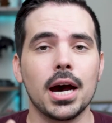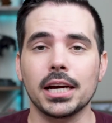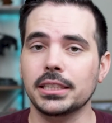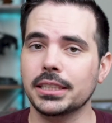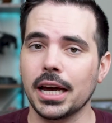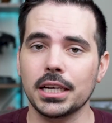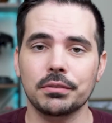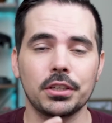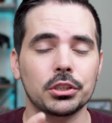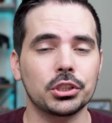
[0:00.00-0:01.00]
I did kind
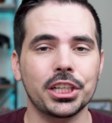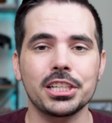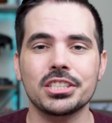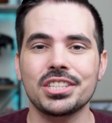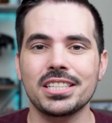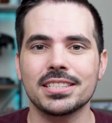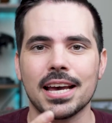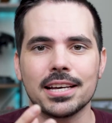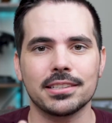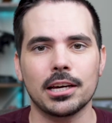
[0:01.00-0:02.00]
of interchange these
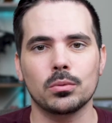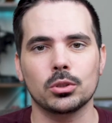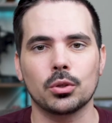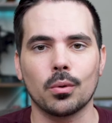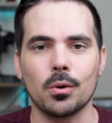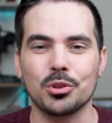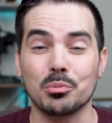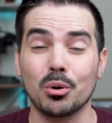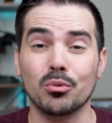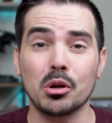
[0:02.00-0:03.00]
as I was growing the
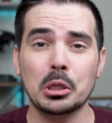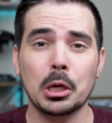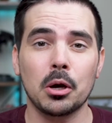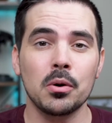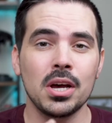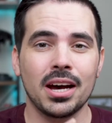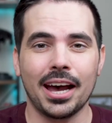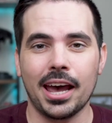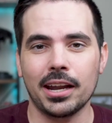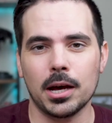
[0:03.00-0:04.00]
portfolio.
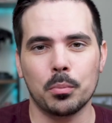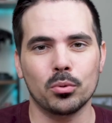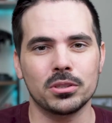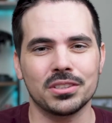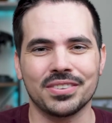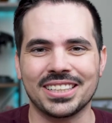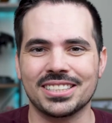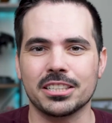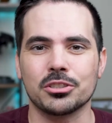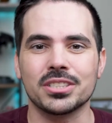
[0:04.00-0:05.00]
I had upwards of like
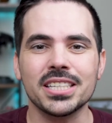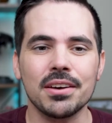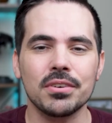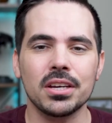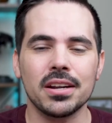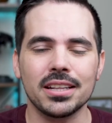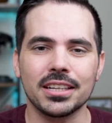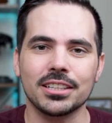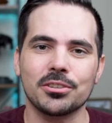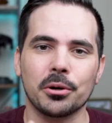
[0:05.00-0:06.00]
6 or 7, and
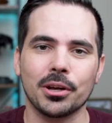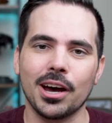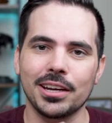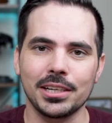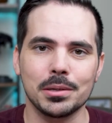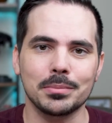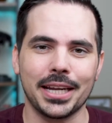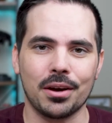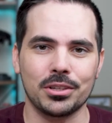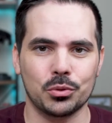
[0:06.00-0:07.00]
then I started cutting them
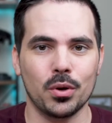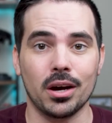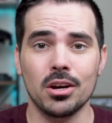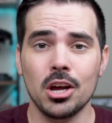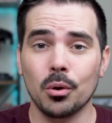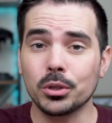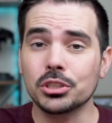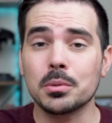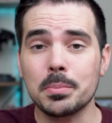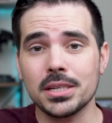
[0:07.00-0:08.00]
down as well, which
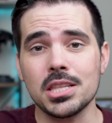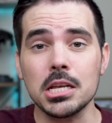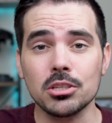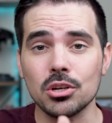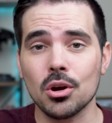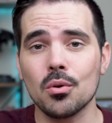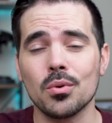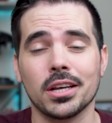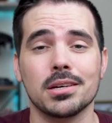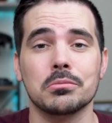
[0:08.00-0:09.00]
is a big thing to note
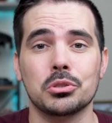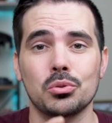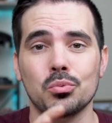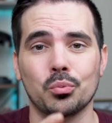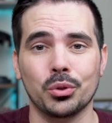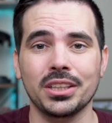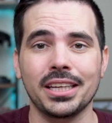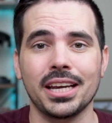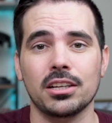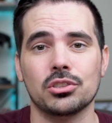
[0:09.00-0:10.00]
when it comes to really
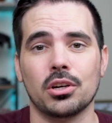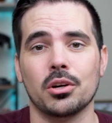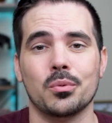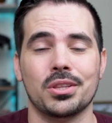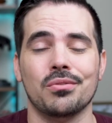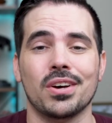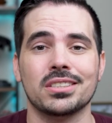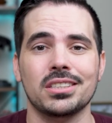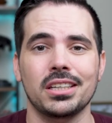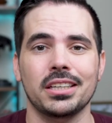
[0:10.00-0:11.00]
getting started with
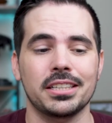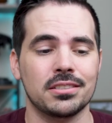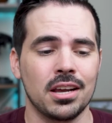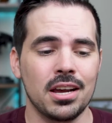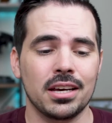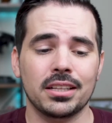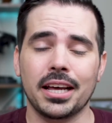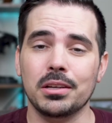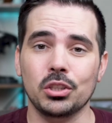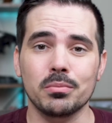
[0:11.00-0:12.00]
investing is
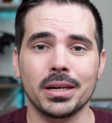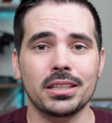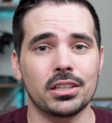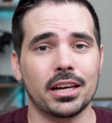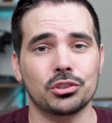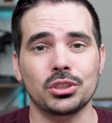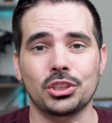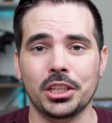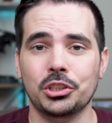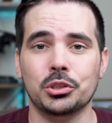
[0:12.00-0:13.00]
that you might actually
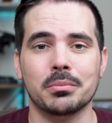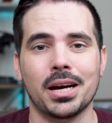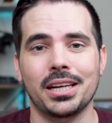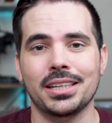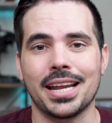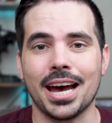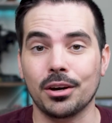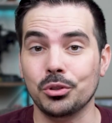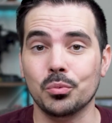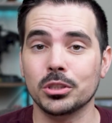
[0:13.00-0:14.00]
change your mind and how
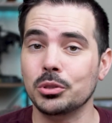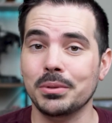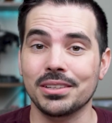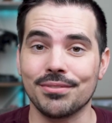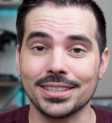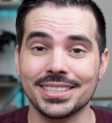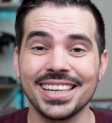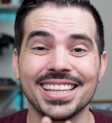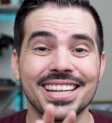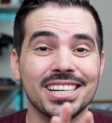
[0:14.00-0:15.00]
you want to be
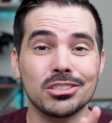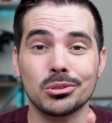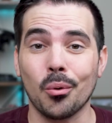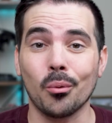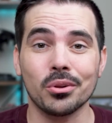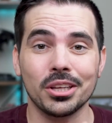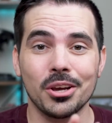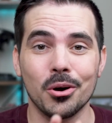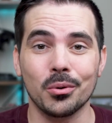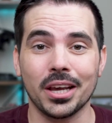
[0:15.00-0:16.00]
investing, and that is totally
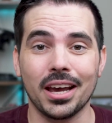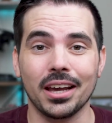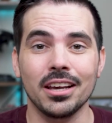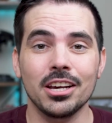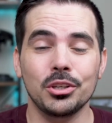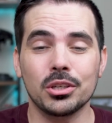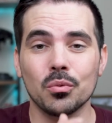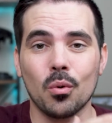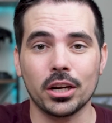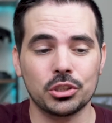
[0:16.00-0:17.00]
okay. You
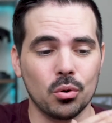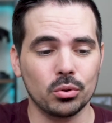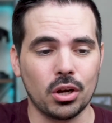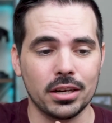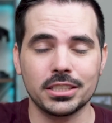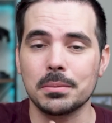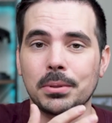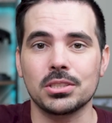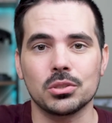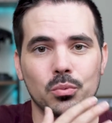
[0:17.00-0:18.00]
can watch old content
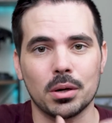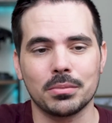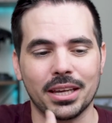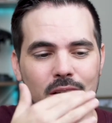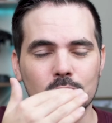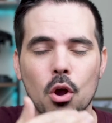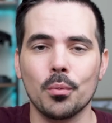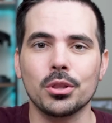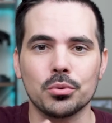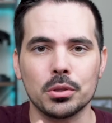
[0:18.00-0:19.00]
pieces where I'm like
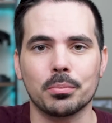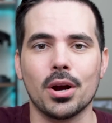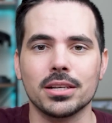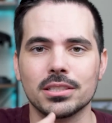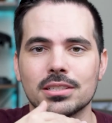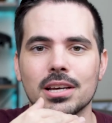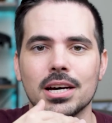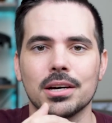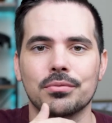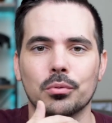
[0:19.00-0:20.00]
going through the process
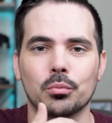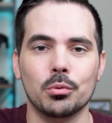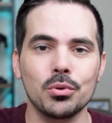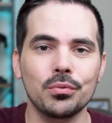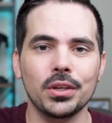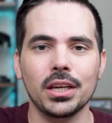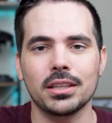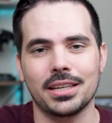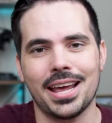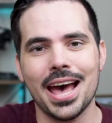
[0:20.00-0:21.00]
of removing
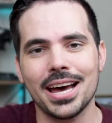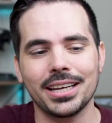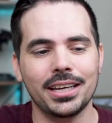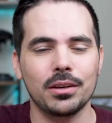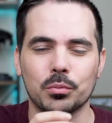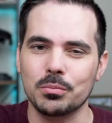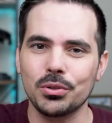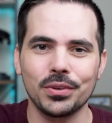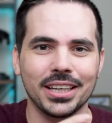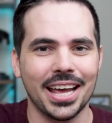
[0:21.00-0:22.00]
and then adding,
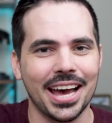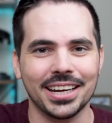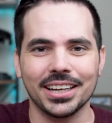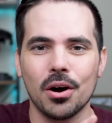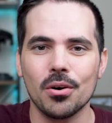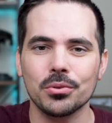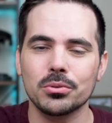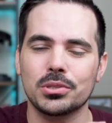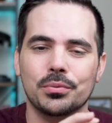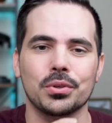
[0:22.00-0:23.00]
removing and adding all
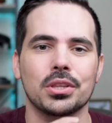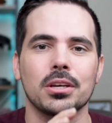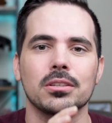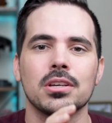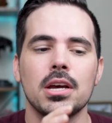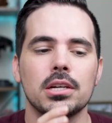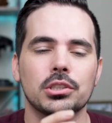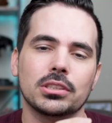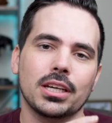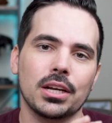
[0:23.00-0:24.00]
those different things
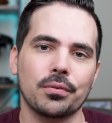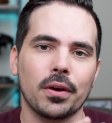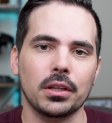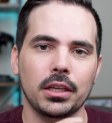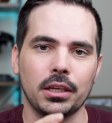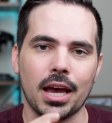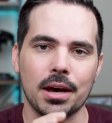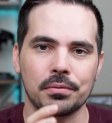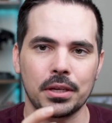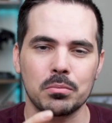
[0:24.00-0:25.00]
just to kind of finally
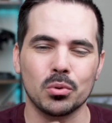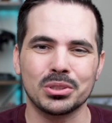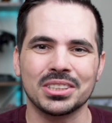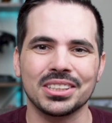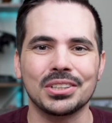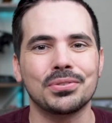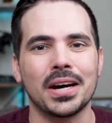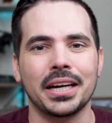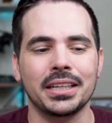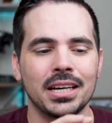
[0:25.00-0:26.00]
have a more
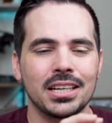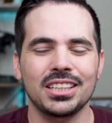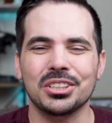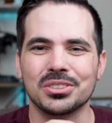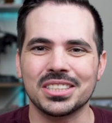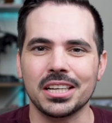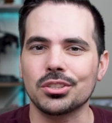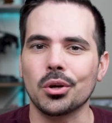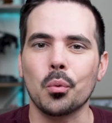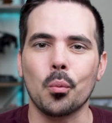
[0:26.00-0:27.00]
solidified, stance
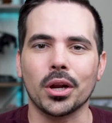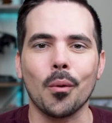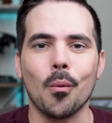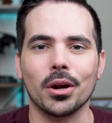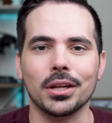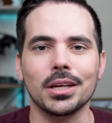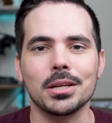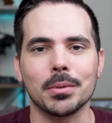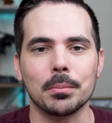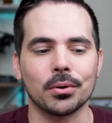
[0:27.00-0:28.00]
on what I wanted
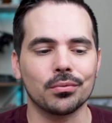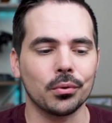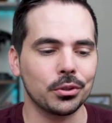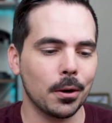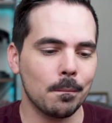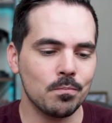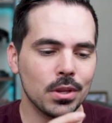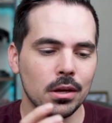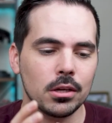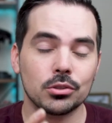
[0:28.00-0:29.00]
in my portfolio.
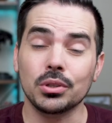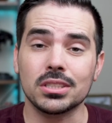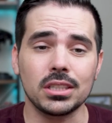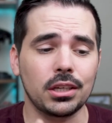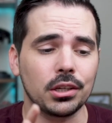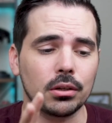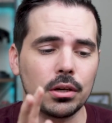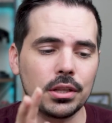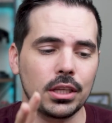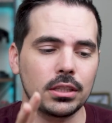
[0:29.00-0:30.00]
So you can see
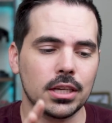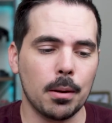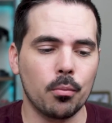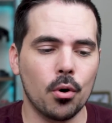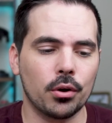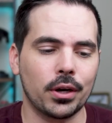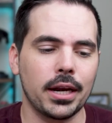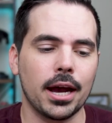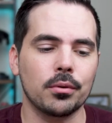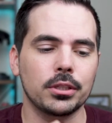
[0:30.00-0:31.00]
here, the top one right
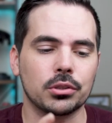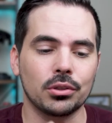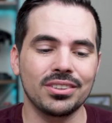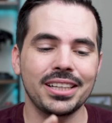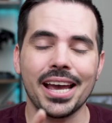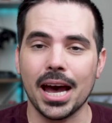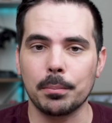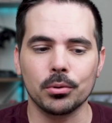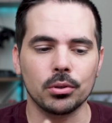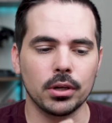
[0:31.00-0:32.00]
now is currently
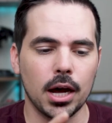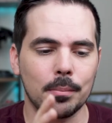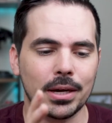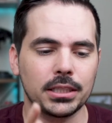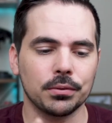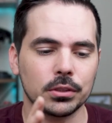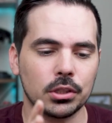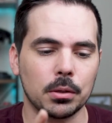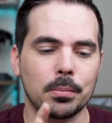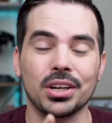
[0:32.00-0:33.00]
Apple. I definitely
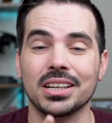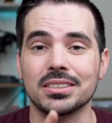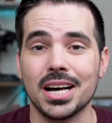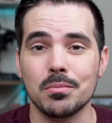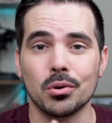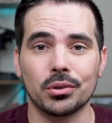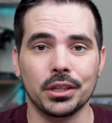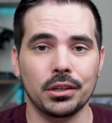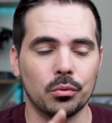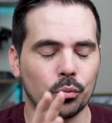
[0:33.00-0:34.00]
started putting a lot more
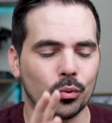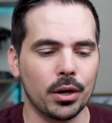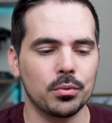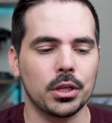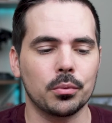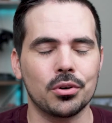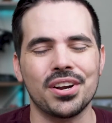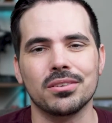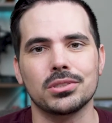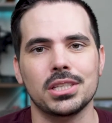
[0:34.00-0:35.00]
in right when they were
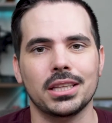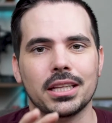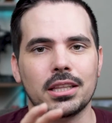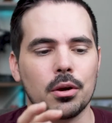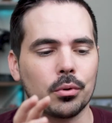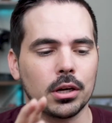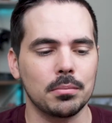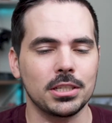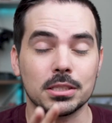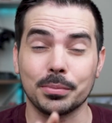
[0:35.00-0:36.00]
announcing that they were going to
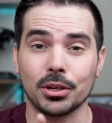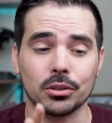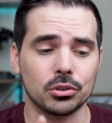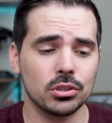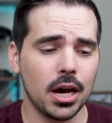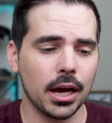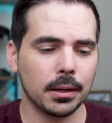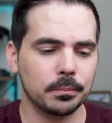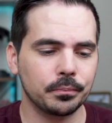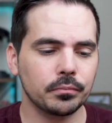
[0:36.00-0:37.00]
be splitting their
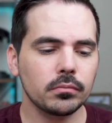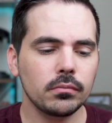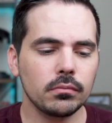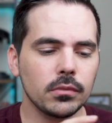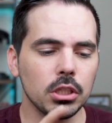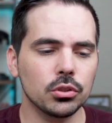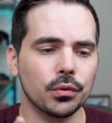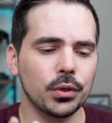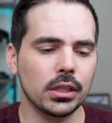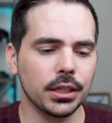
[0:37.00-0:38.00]
stock. So
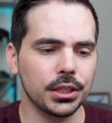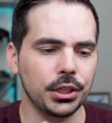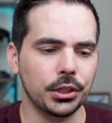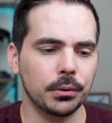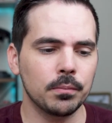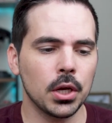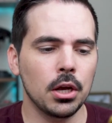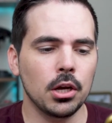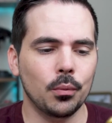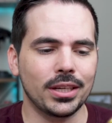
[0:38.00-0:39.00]
if we click in here,
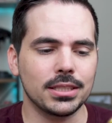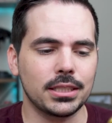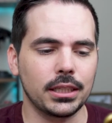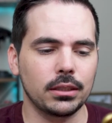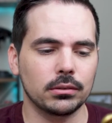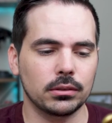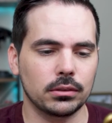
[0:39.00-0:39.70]
we can see,